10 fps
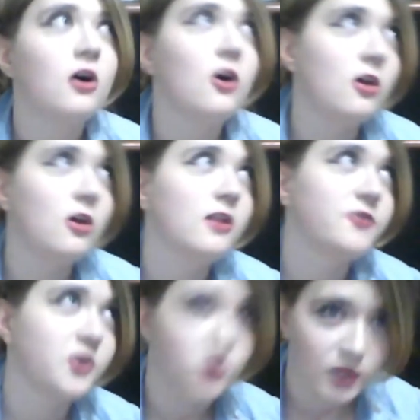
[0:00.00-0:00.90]
All of
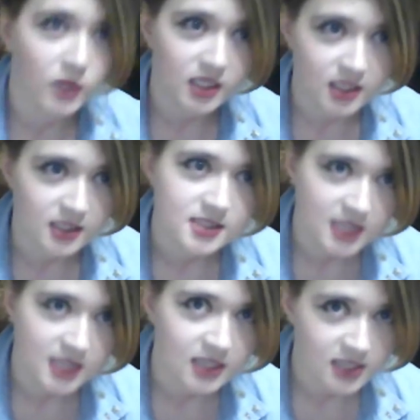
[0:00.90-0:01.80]
the Korean kids
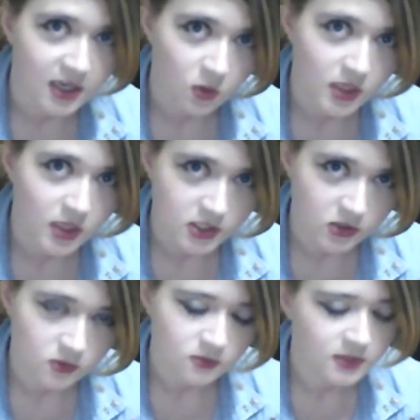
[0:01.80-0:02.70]
take
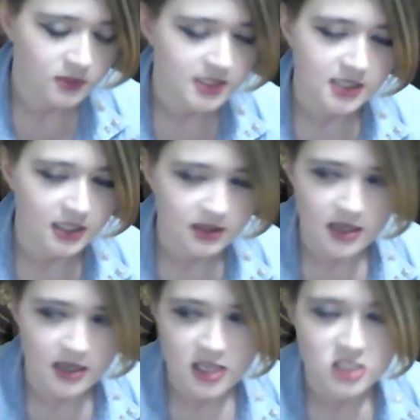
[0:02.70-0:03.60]
Taekwondo. It's like the
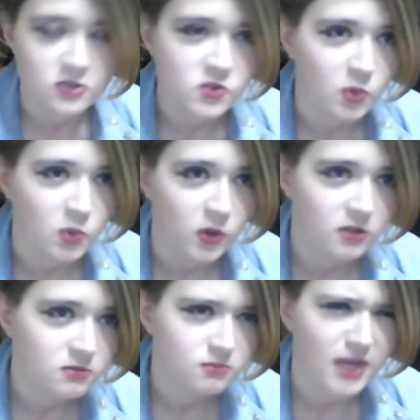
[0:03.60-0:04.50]
national sport,
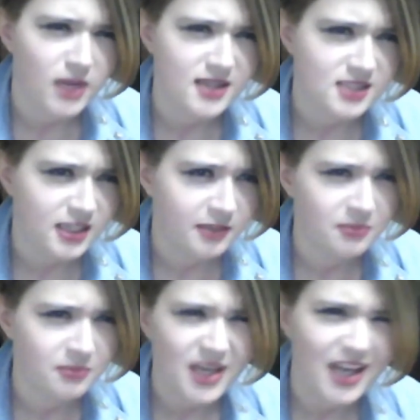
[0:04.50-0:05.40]

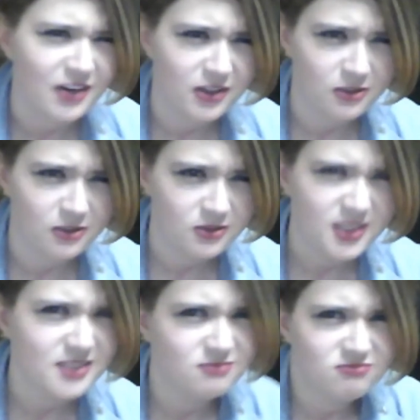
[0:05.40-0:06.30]
pastime, I don't know.
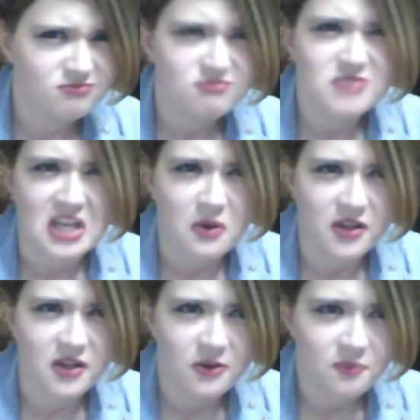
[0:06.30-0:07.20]

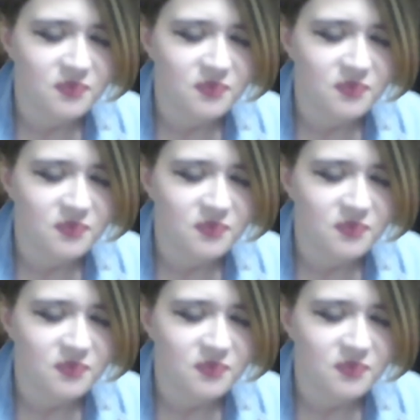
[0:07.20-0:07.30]
Taekwondo.